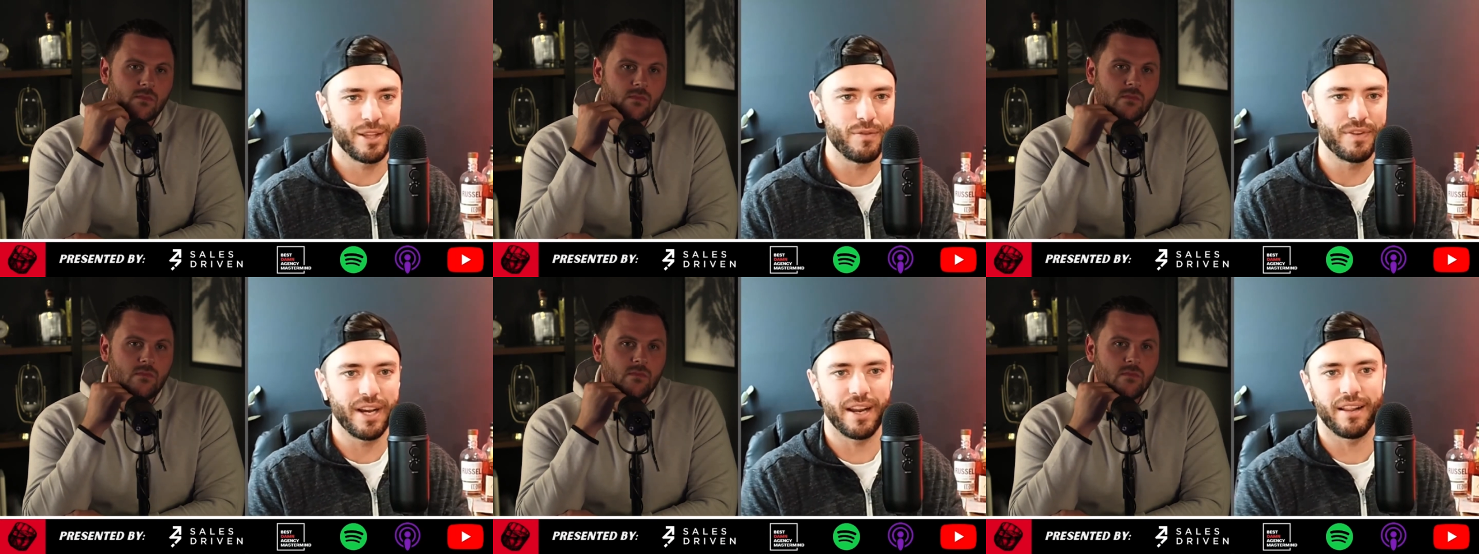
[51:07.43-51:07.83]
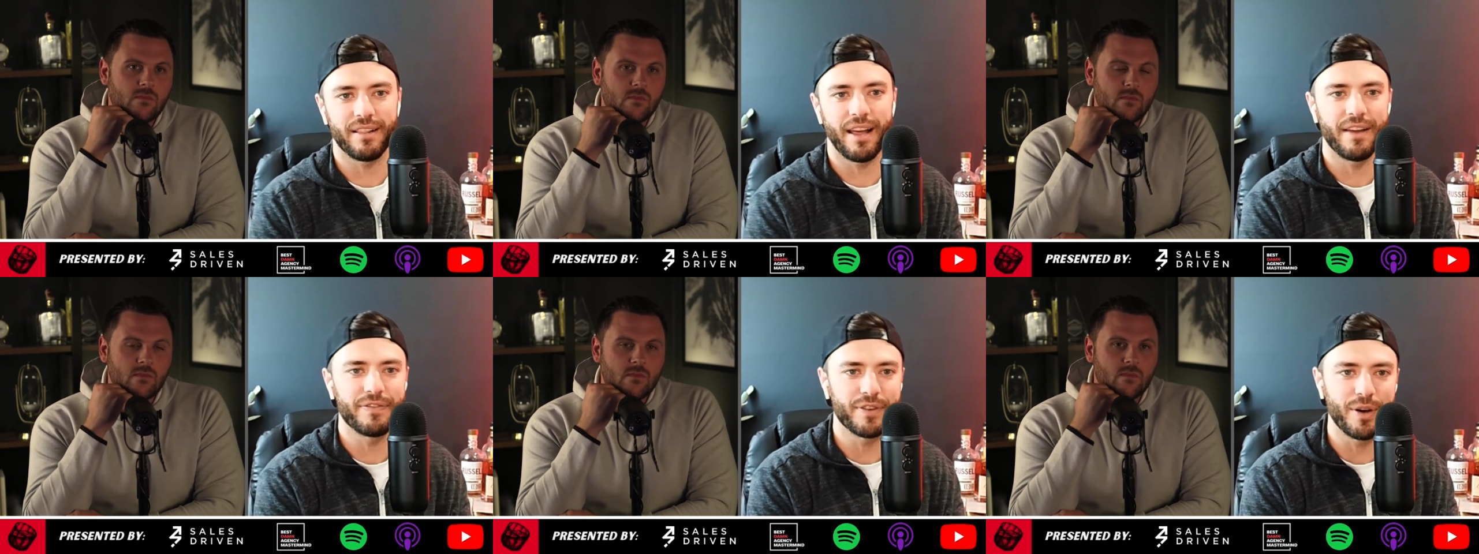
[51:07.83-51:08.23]
Speaker 1: you've got a
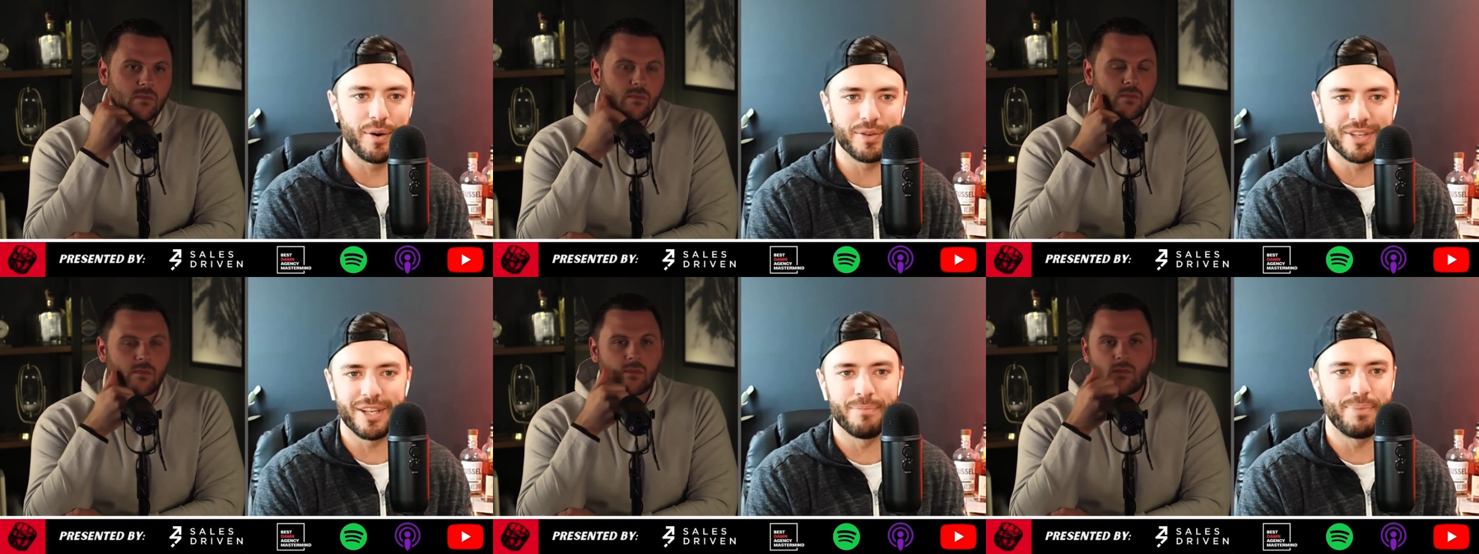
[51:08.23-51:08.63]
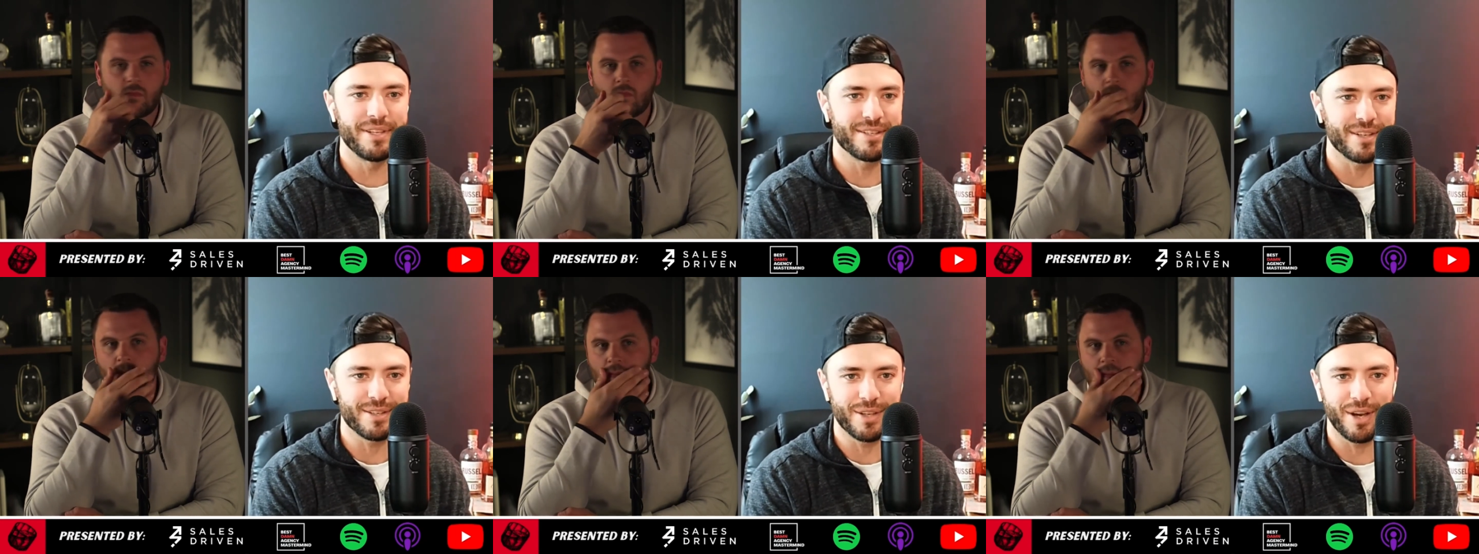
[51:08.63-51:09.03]
life coach and a
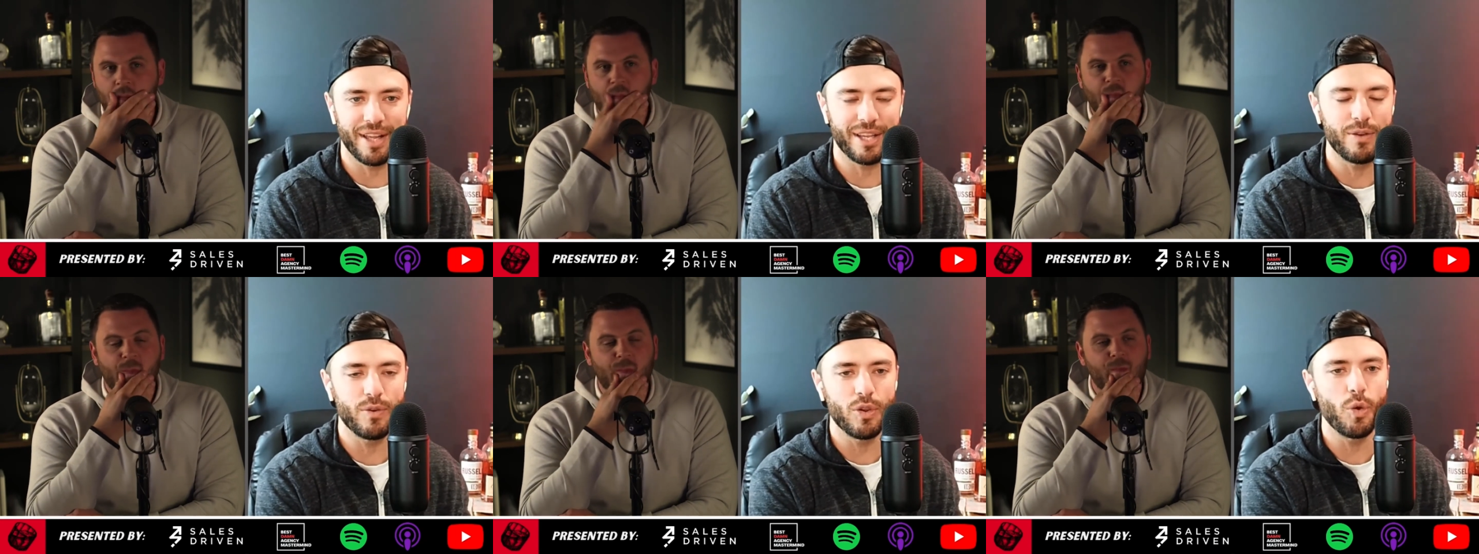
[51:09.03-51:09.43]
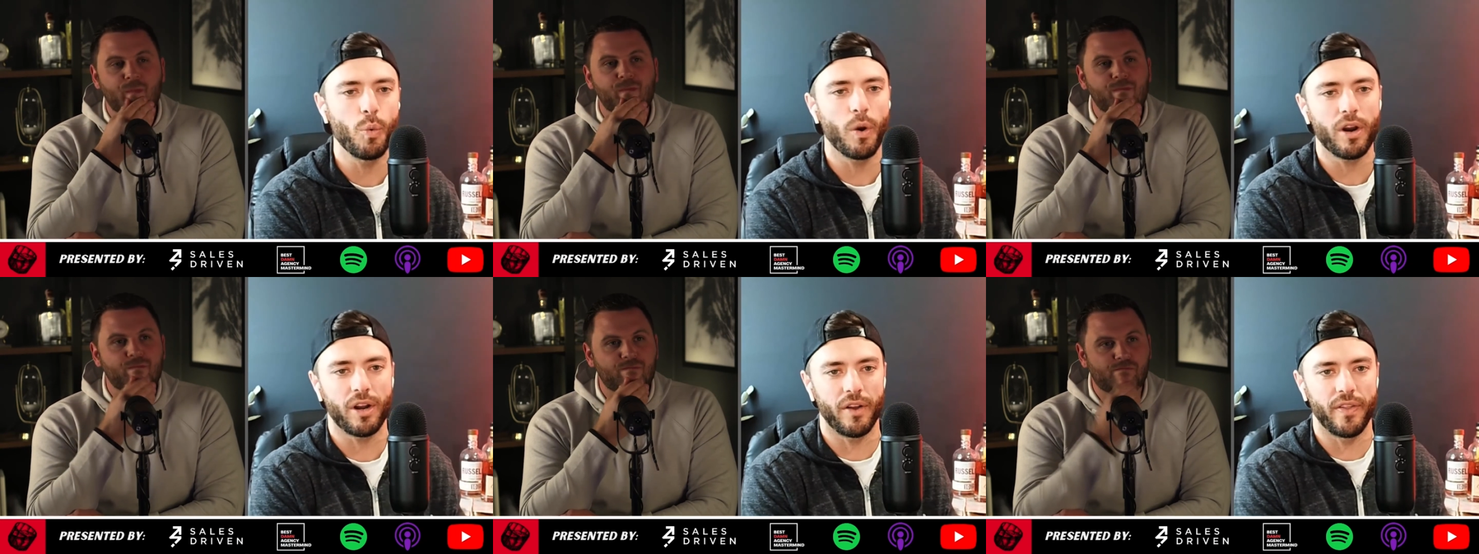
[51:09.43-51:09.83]
business coach. Like you, you
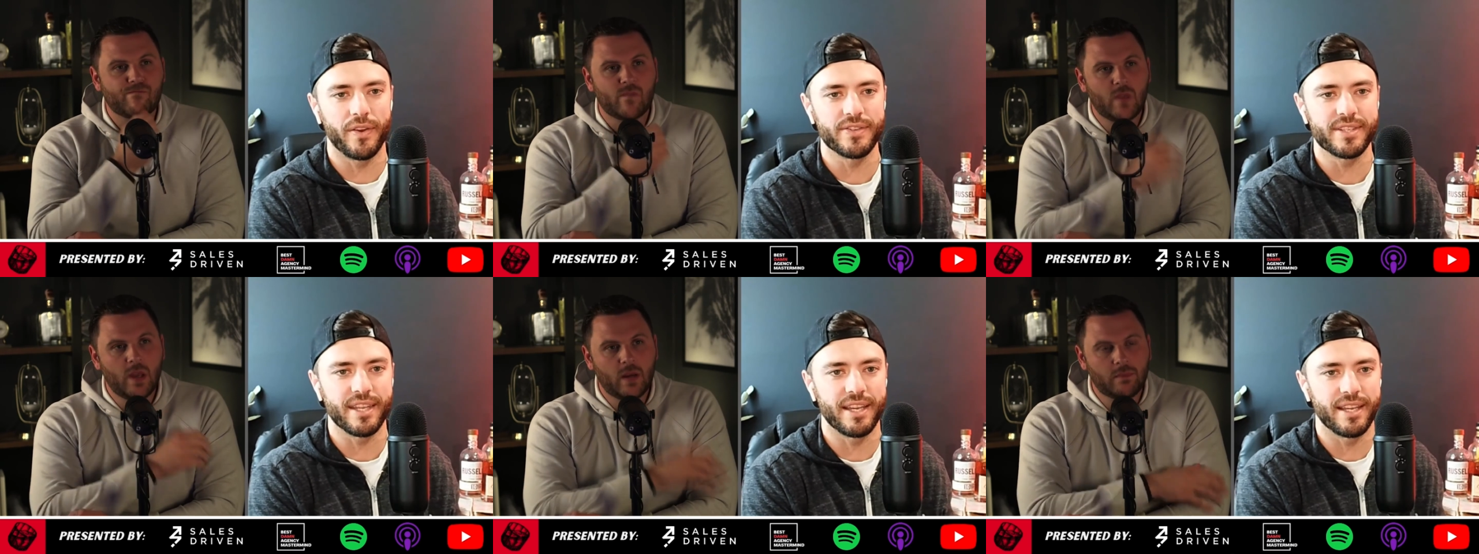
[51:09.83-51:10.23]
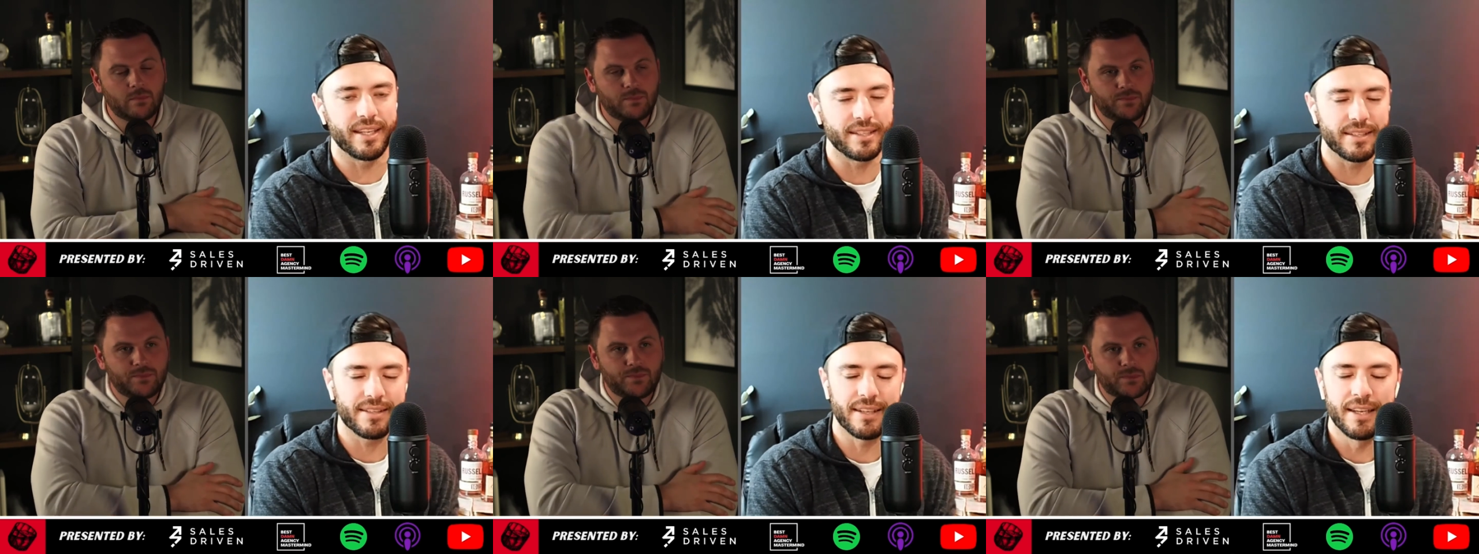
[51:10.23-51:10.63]
work on those yeah.
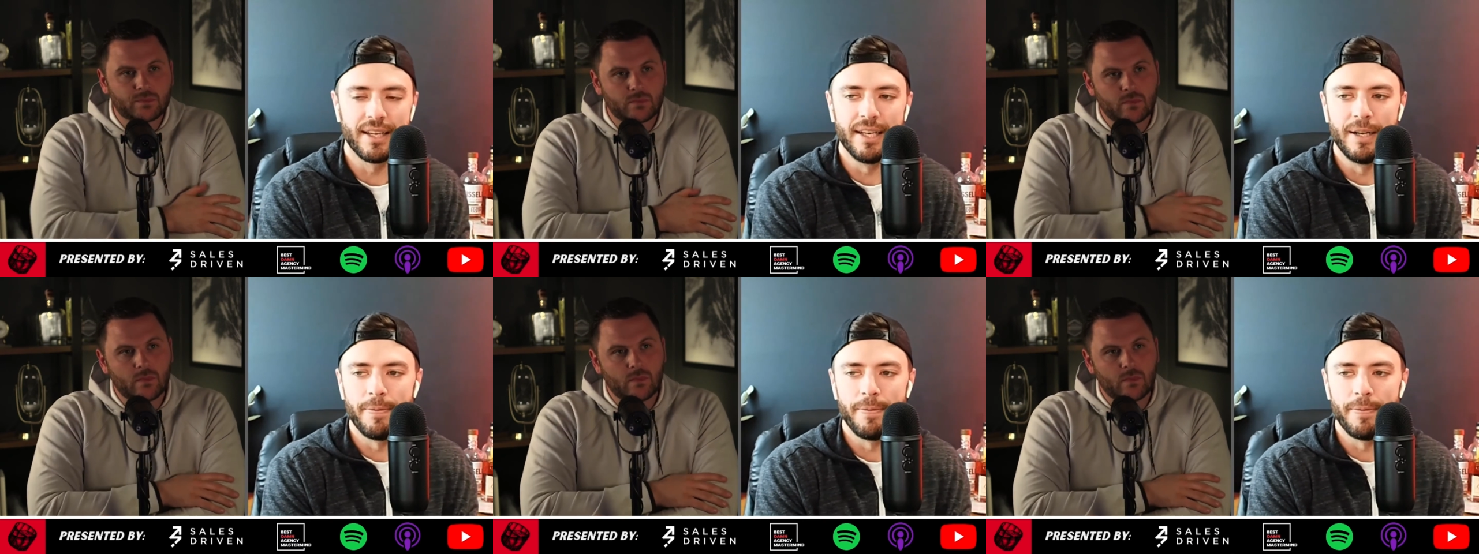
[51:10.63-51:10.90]
things.